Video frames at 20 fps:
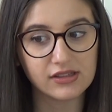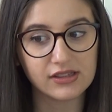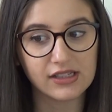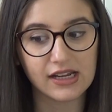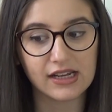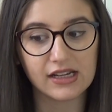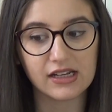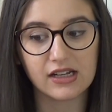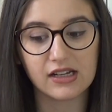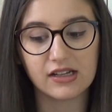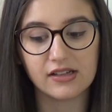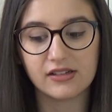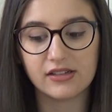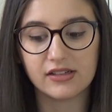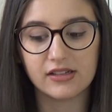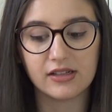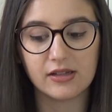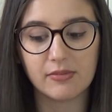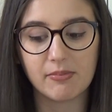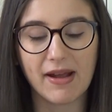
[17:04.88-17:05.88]
Like
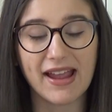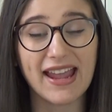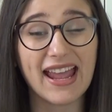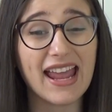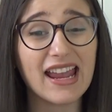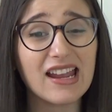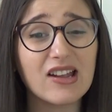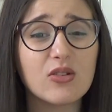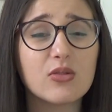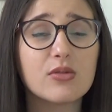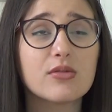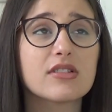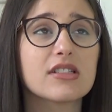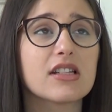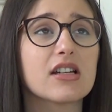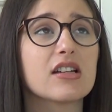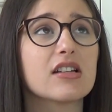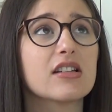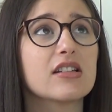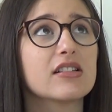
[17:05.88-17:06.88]
my ankles
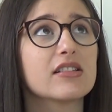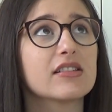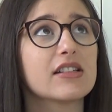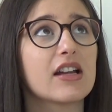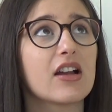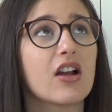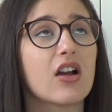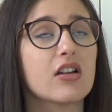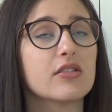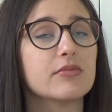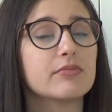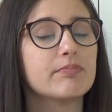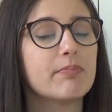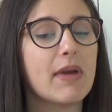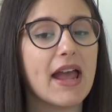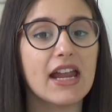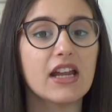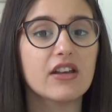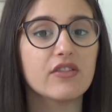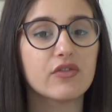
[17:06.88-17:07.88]
are like
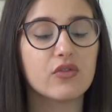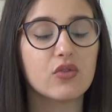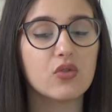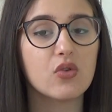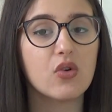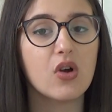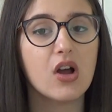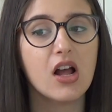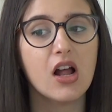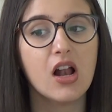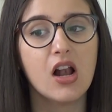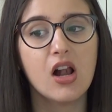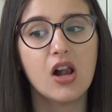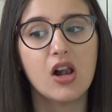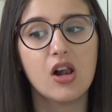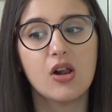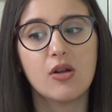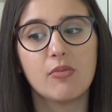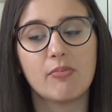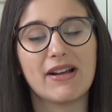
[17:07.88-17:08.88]
painful,
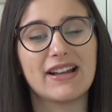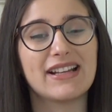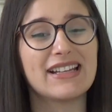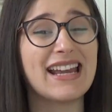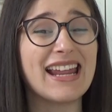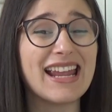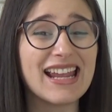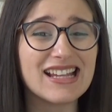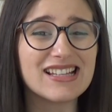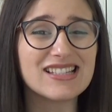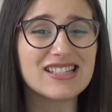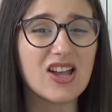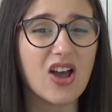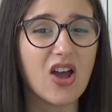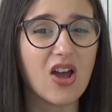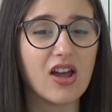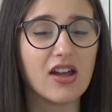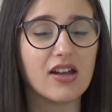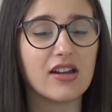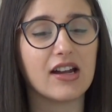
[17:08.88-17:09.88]
my knees
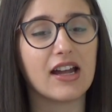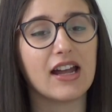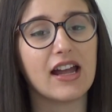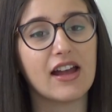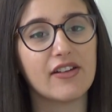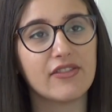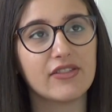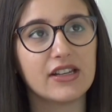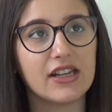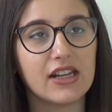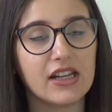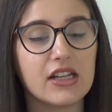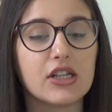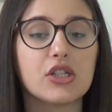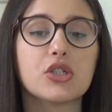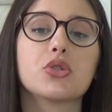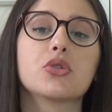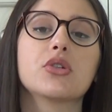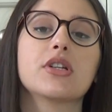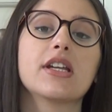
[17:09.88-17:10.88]
hurt, I have a knee
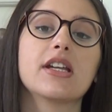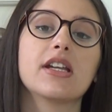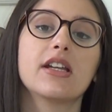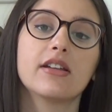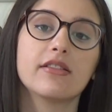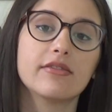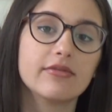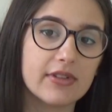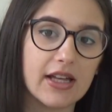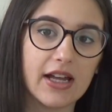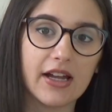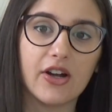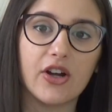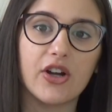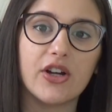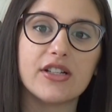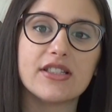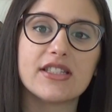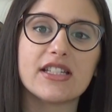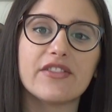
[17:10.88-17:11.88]
injury that
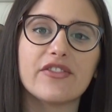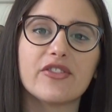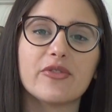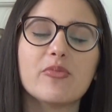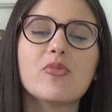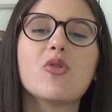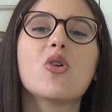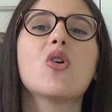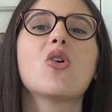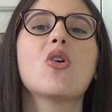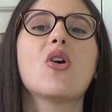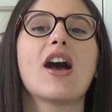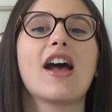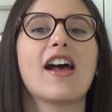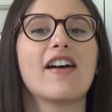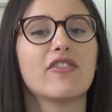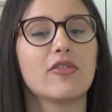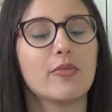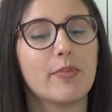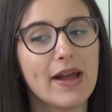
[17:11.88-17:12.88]
hurts even more, I
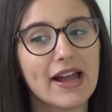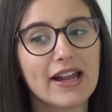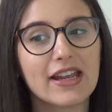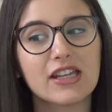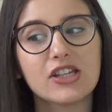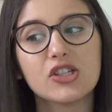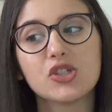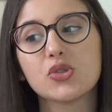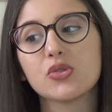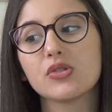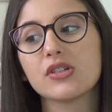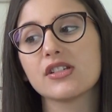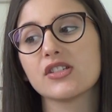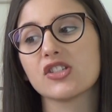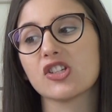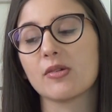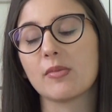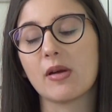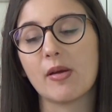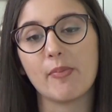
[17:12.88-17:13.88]
have a back injury
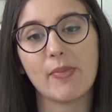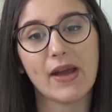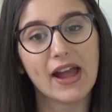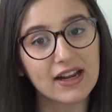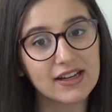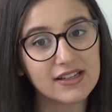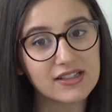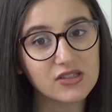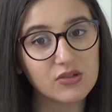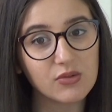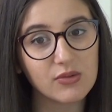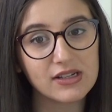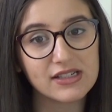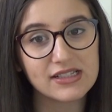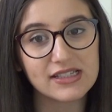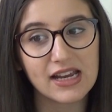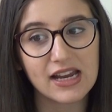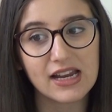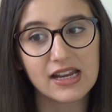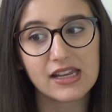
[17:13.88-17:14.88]
so my back is
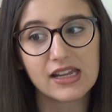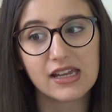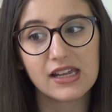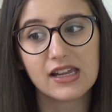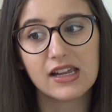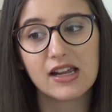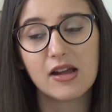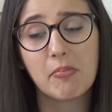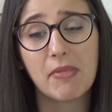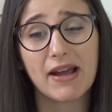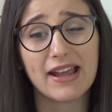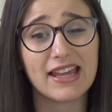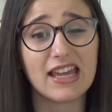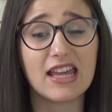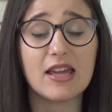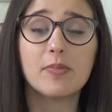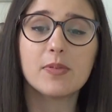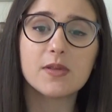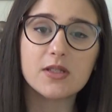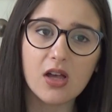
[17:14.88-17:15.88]
always aching, my
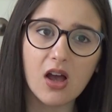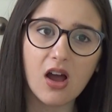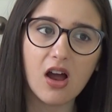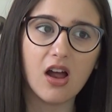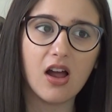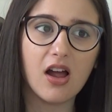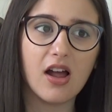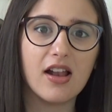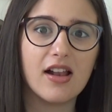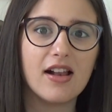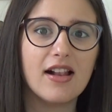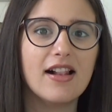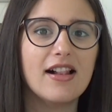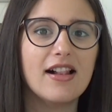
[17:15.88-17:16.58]
hips hurt.